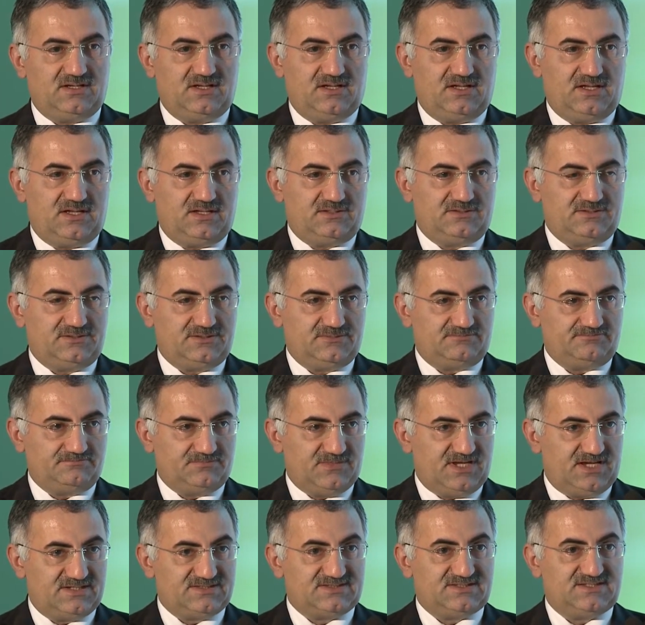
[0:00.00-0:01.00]
and
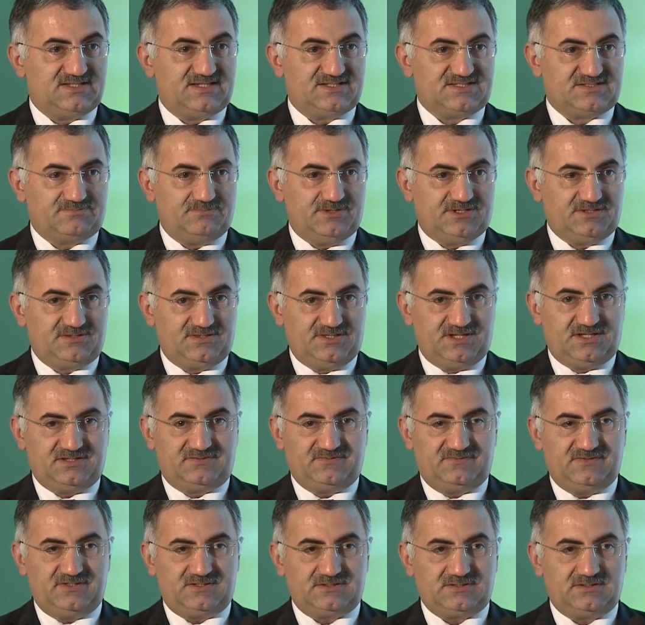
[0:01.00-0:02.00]
Assessment
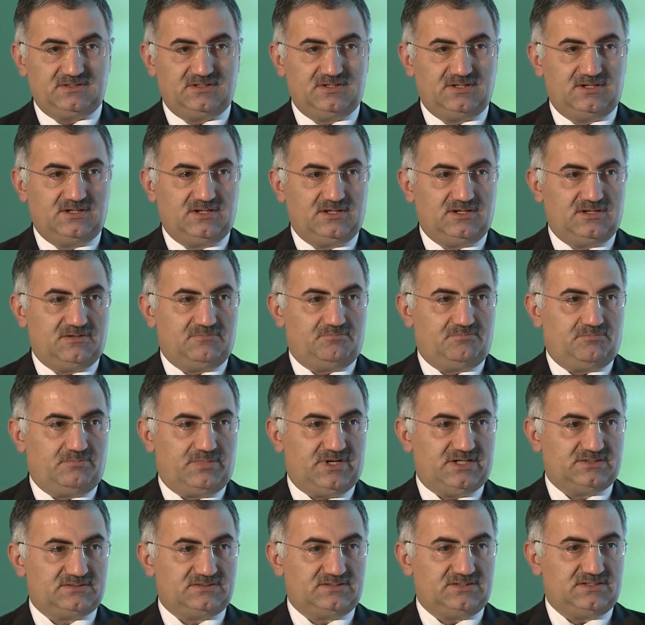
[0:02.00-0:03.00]
Network.
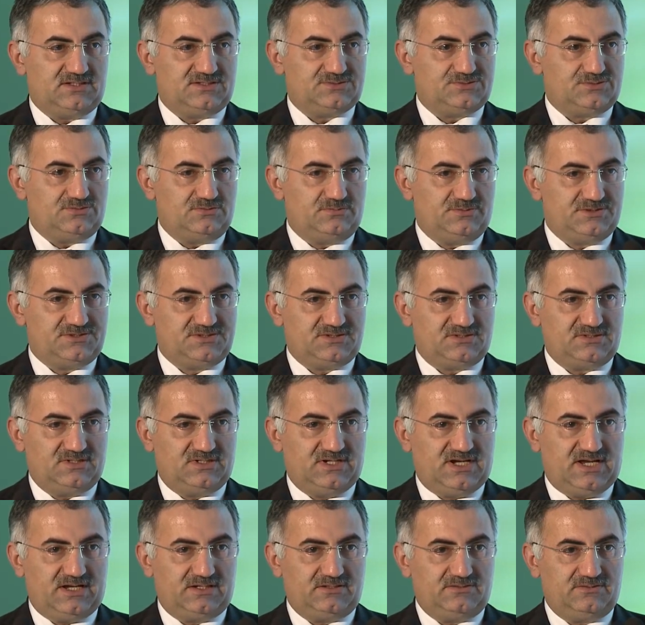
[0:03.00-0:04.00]
But in Azerbaijan
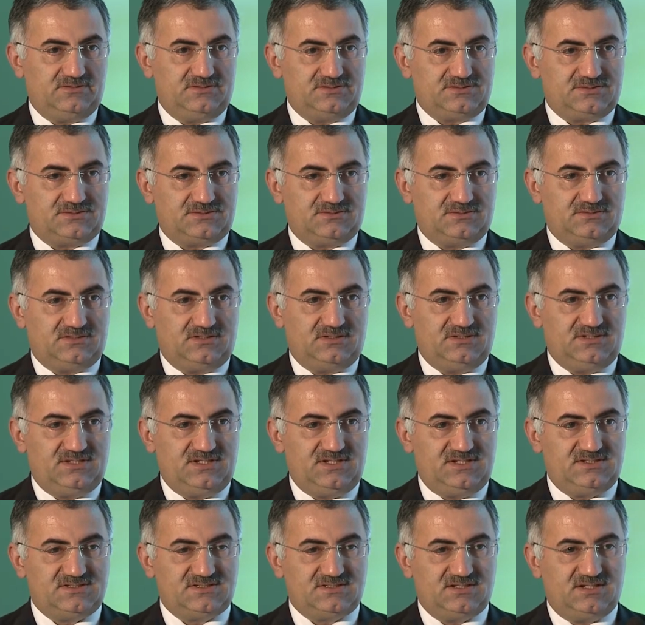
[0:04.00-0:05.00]
language,
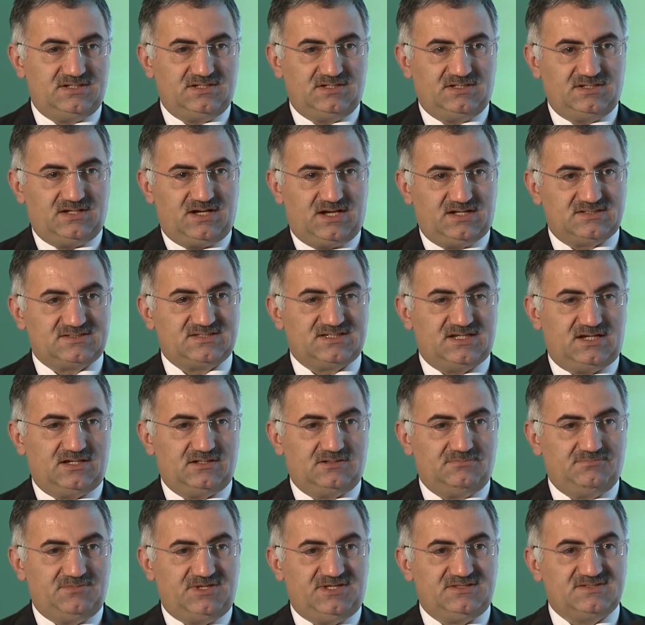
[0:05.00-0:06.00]

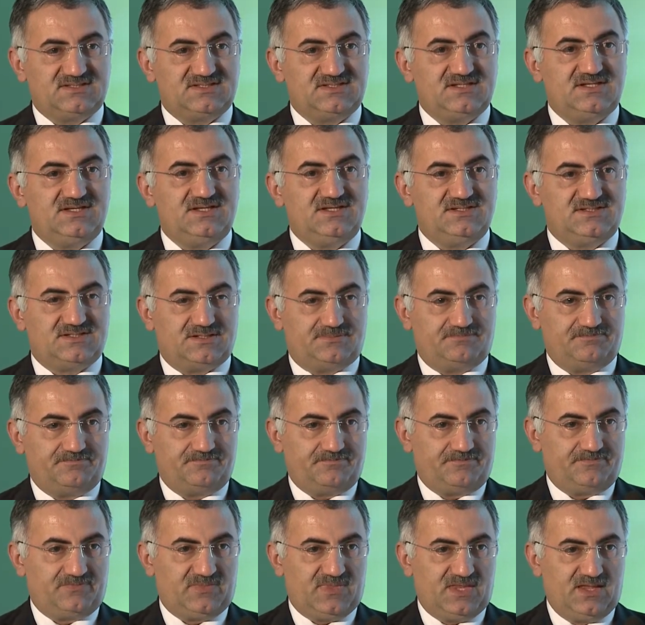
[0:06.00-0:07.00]
Asan means easy.
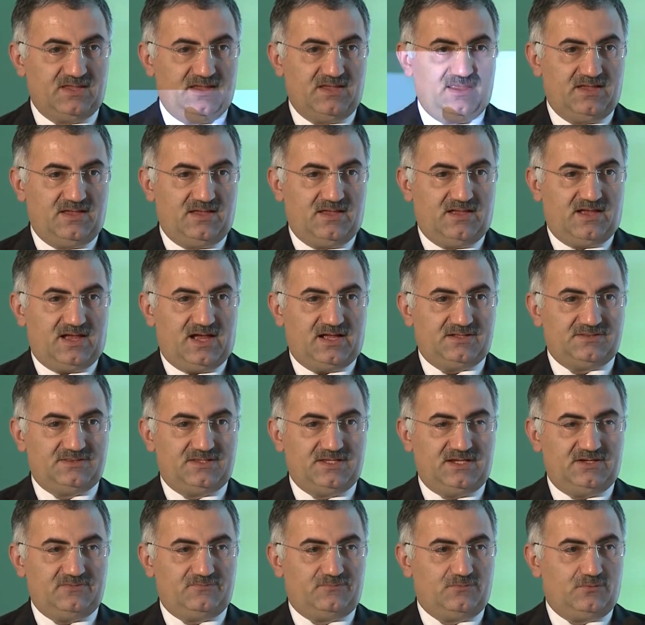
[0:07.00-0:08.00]
And
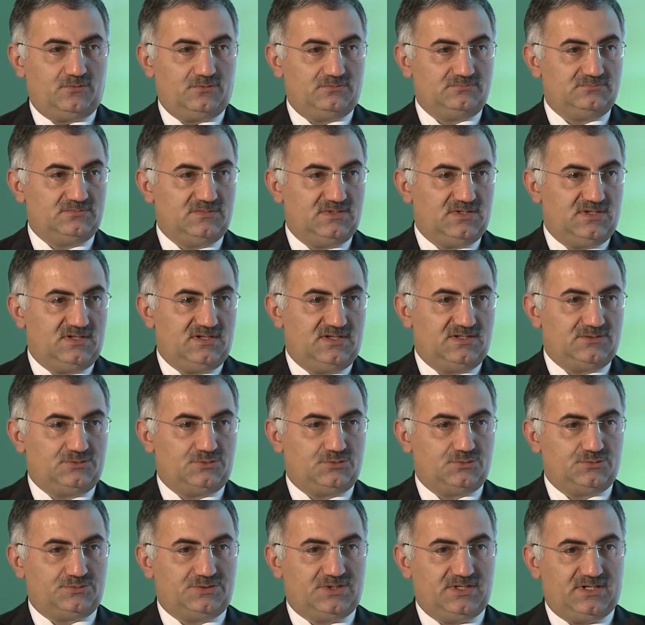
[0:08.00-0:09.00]
therefore,
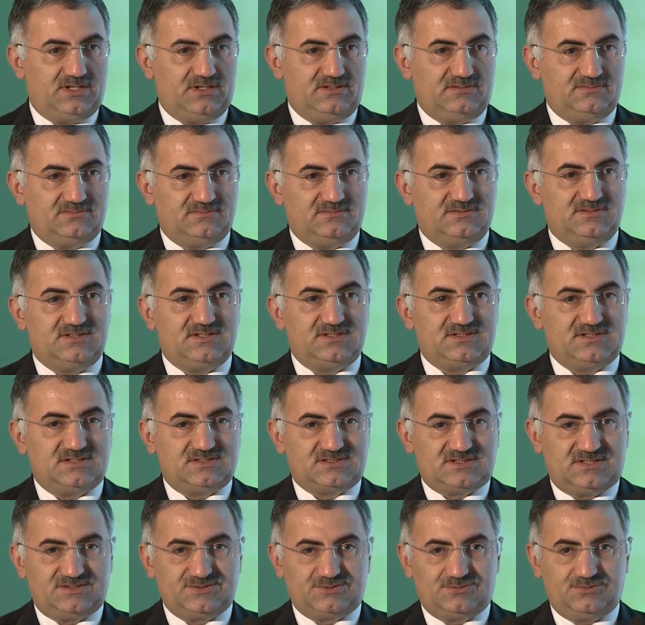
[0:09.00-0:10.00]
today, this
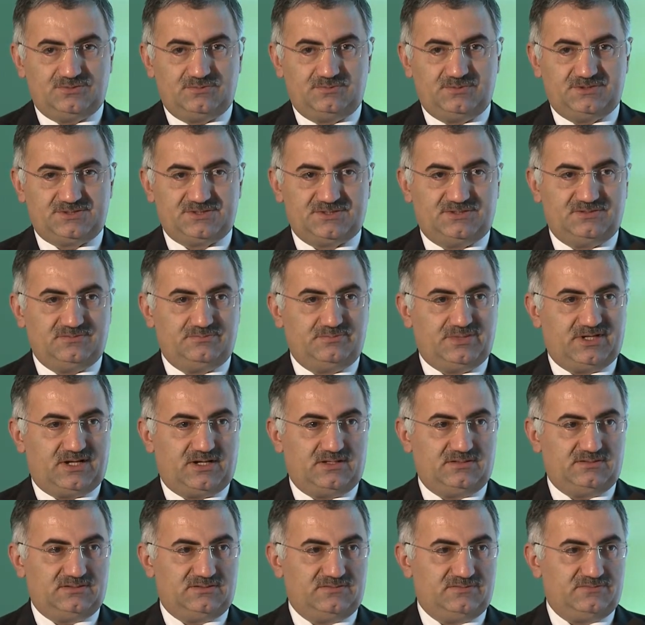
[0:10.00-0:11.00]
is Azerbaijan, a
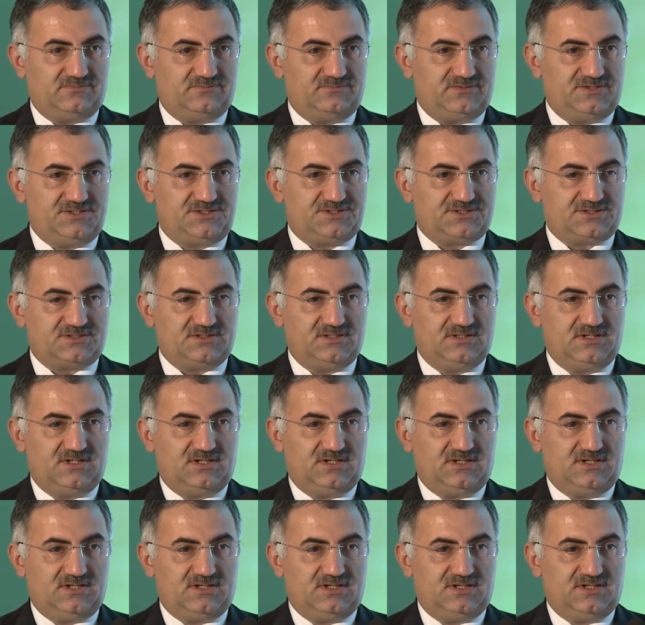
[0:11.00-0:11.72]
brand which